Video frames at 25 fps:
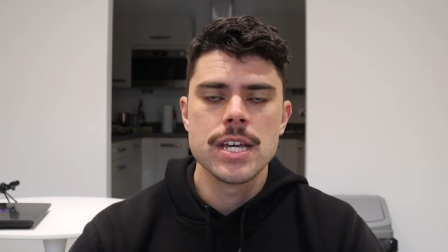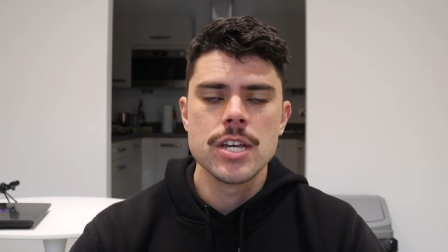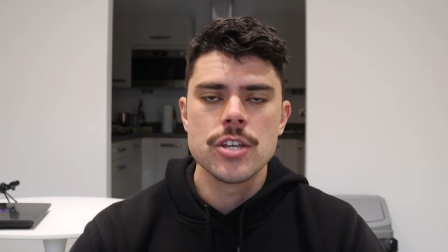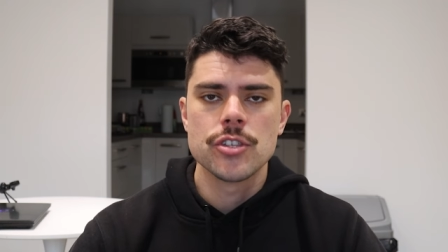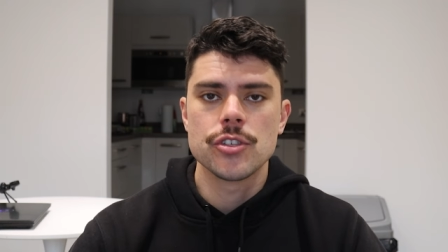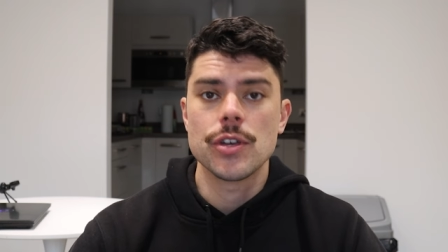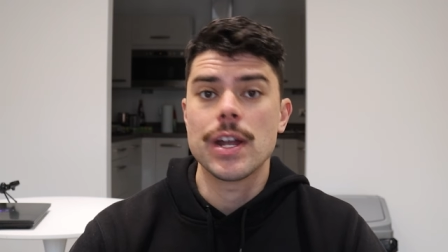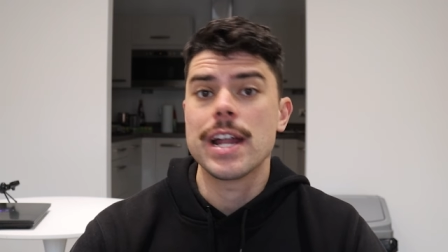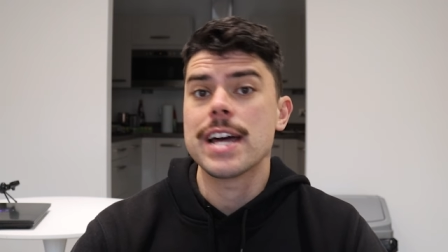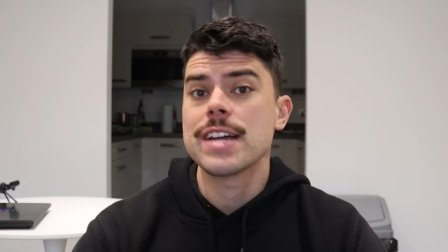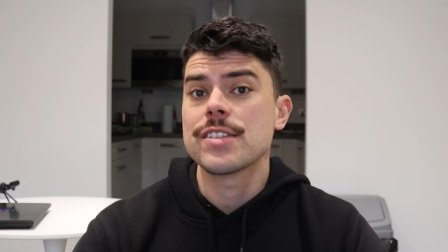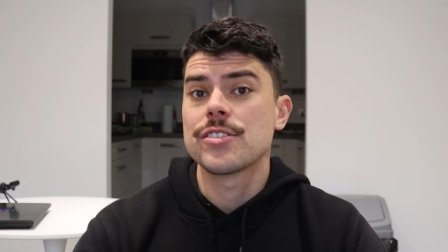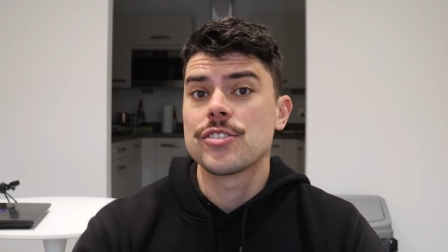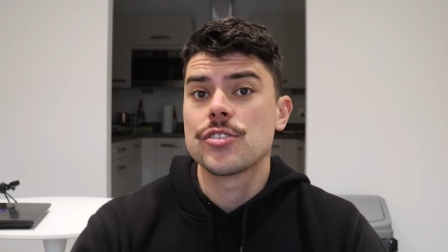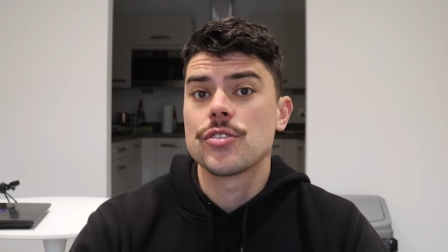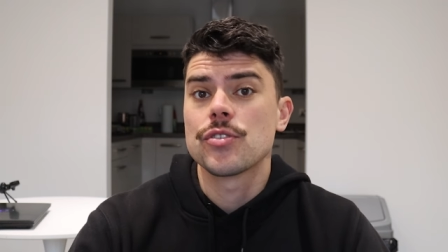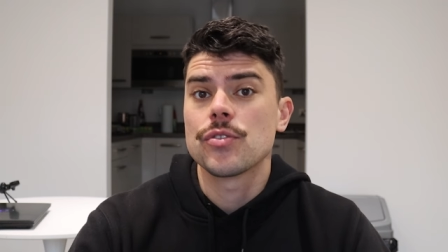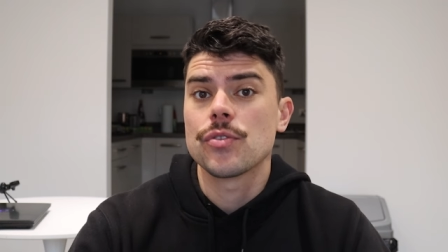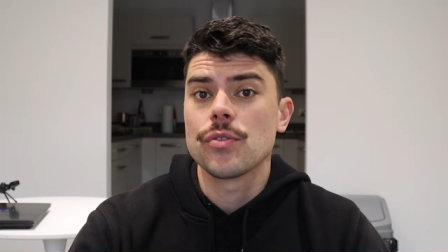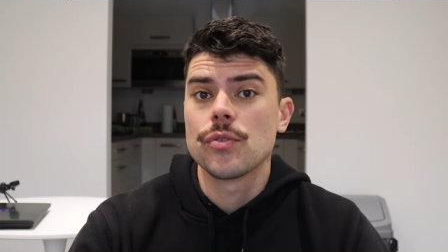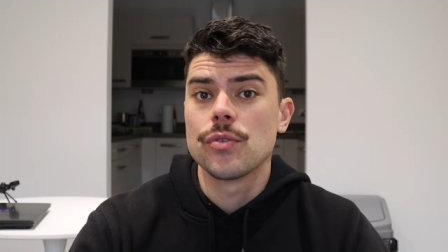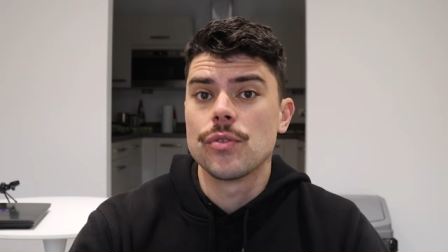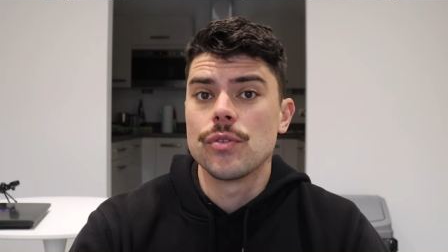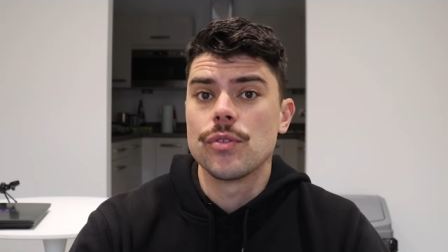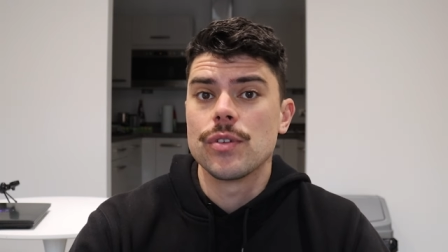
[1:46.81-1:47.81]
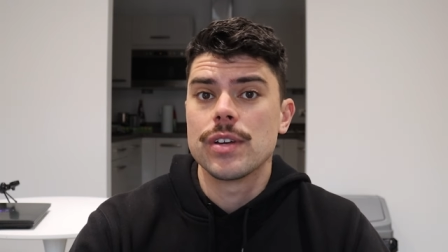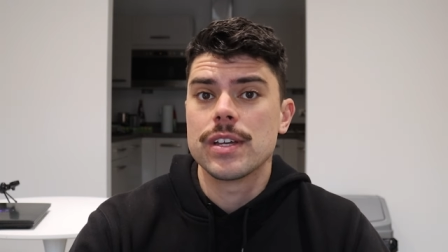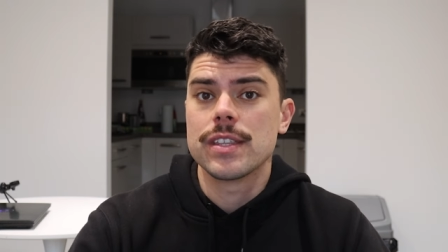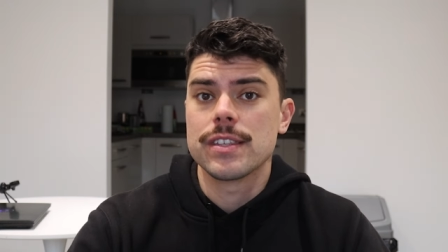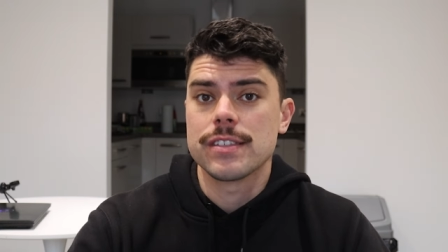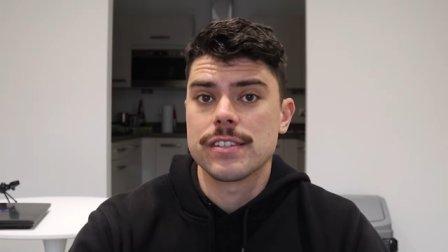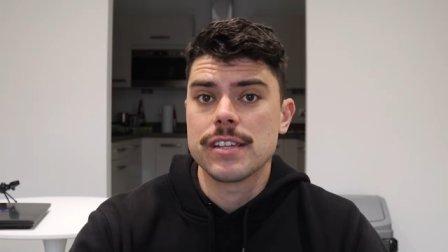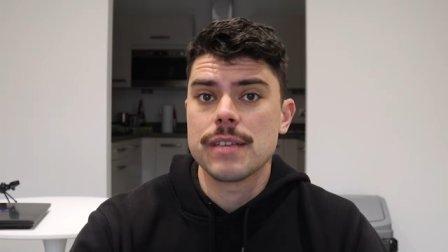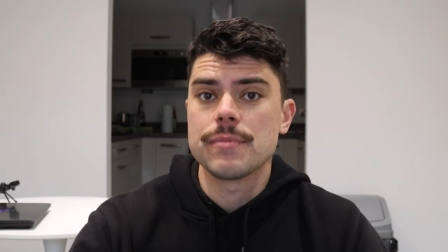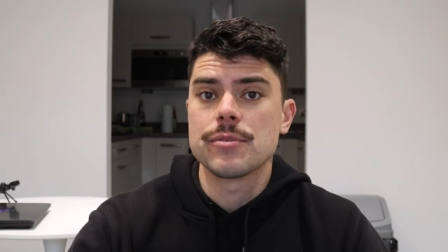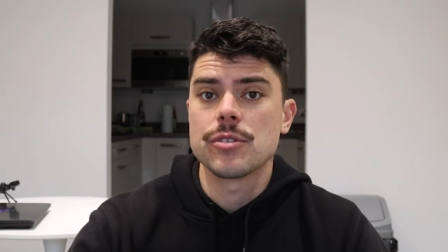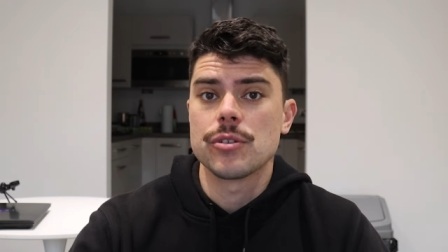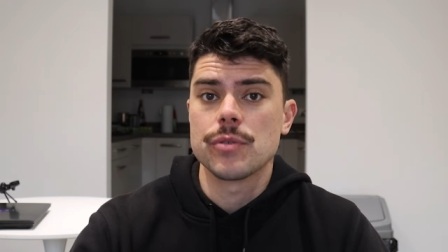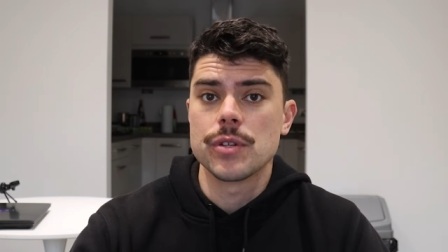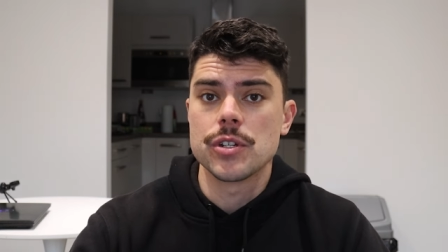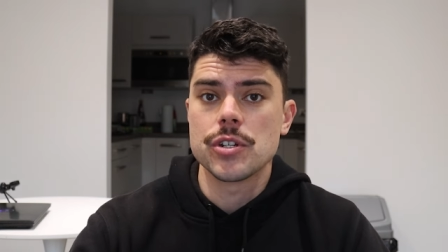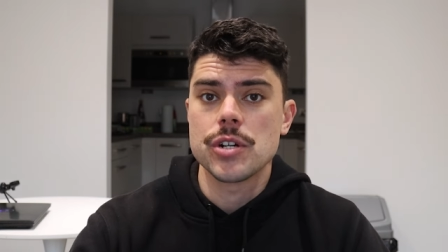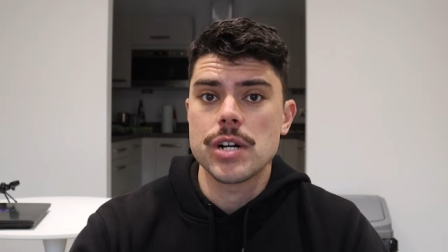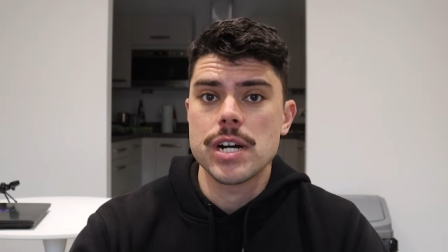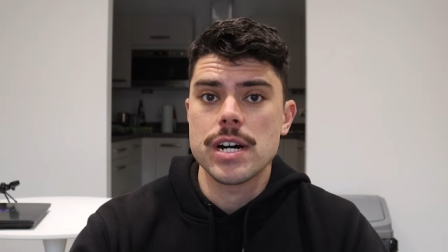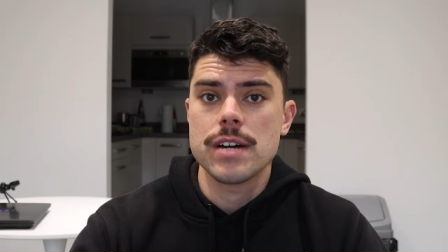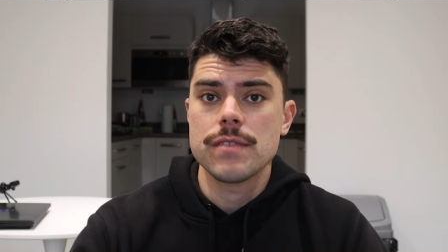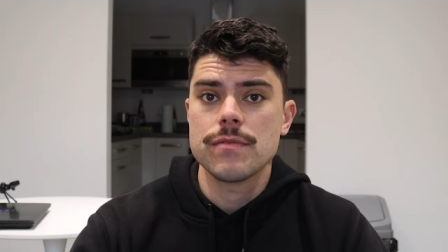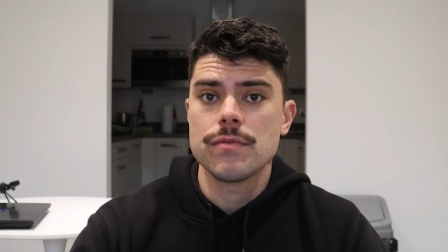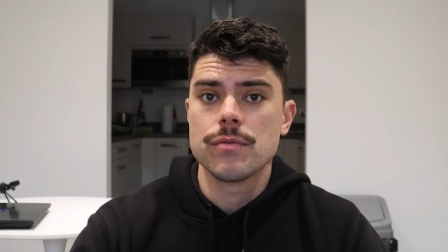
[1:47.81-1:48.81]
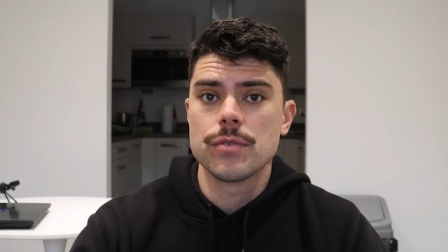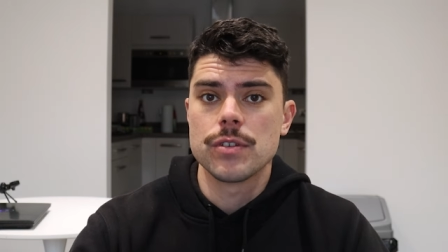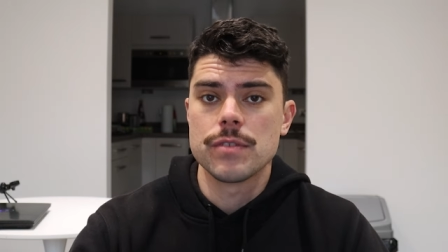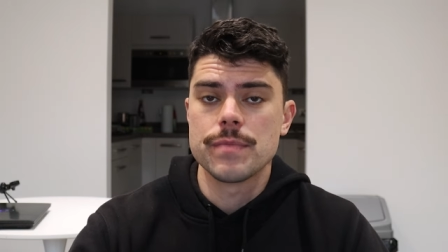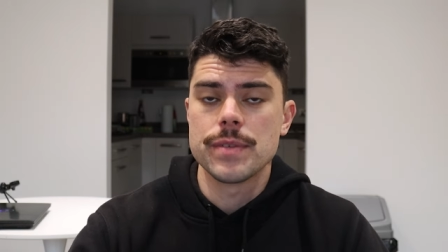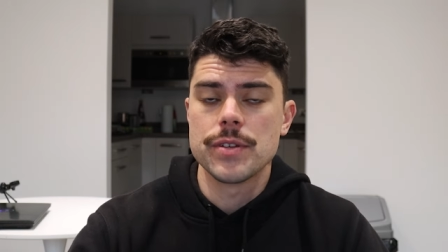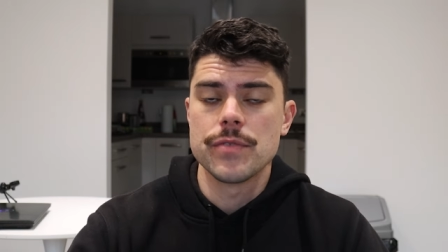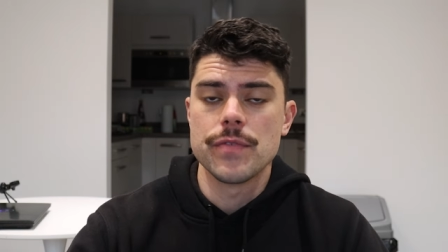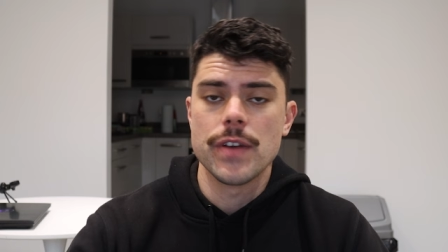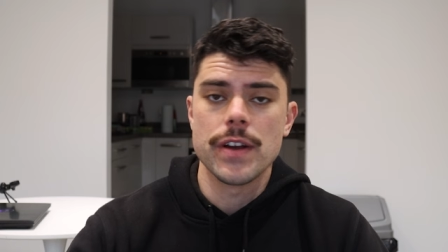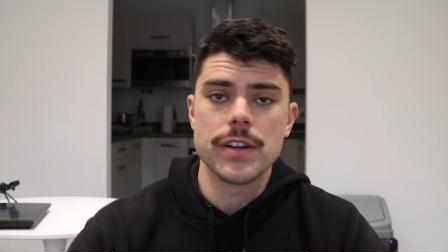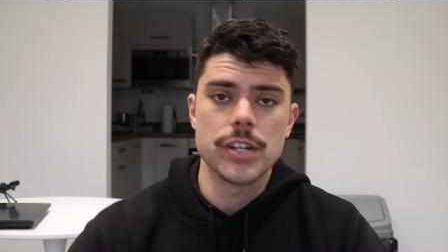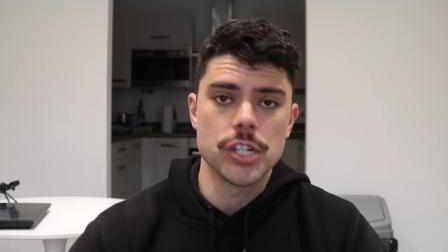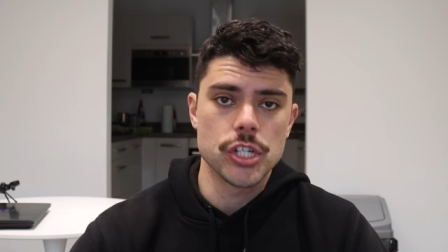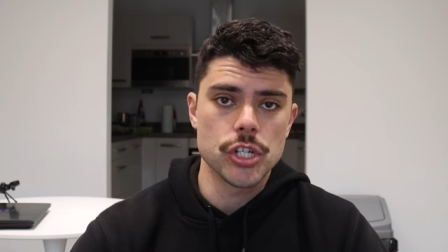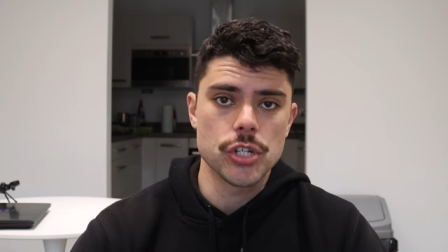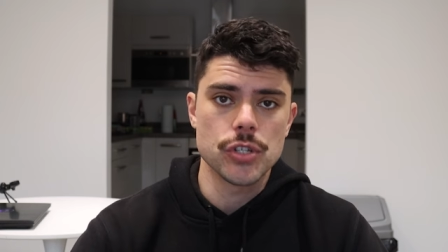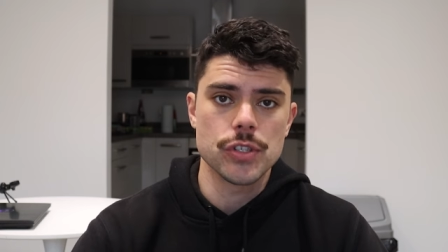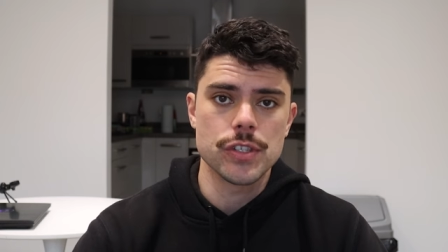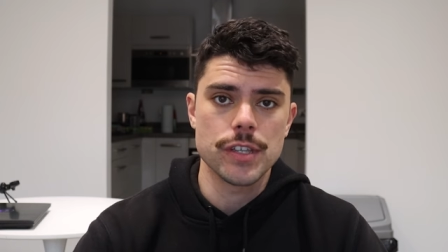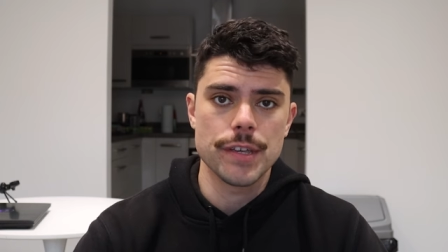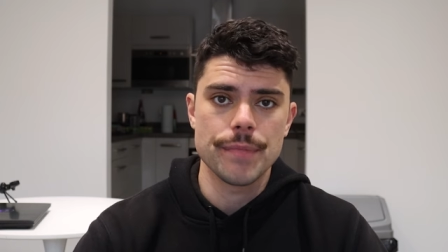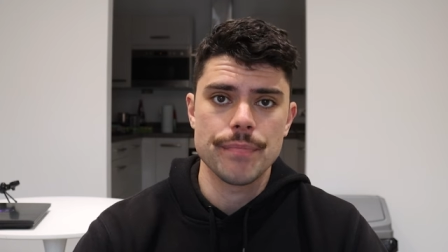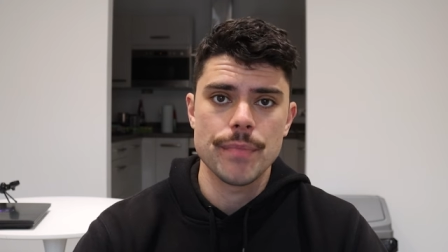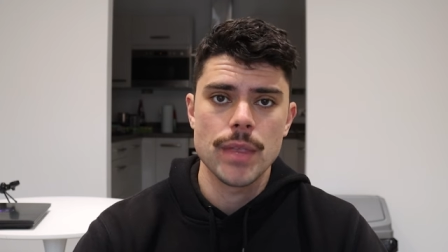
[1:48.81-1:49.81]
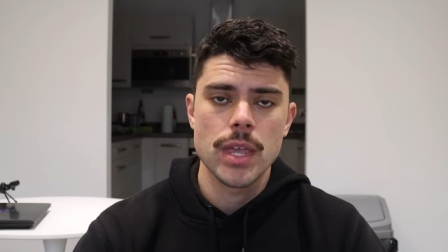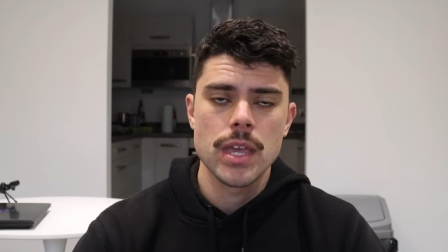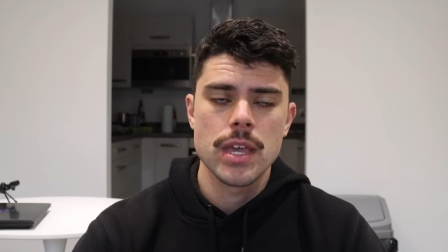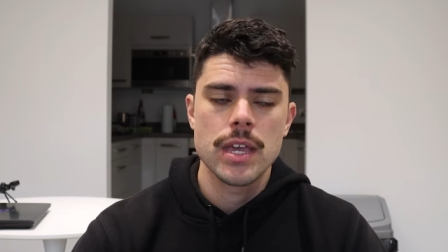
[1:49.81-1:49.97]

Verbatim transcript: So to add two in the subsequent draft would have been very juicy.